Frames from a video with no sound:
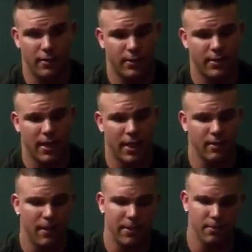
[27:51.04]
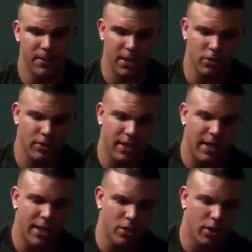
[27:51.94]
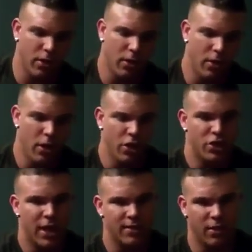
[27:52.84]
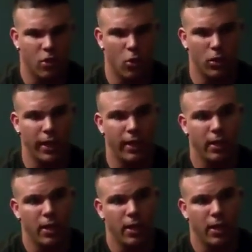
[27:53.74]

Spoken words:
this guy's amazing potential teenager, Jason Coley.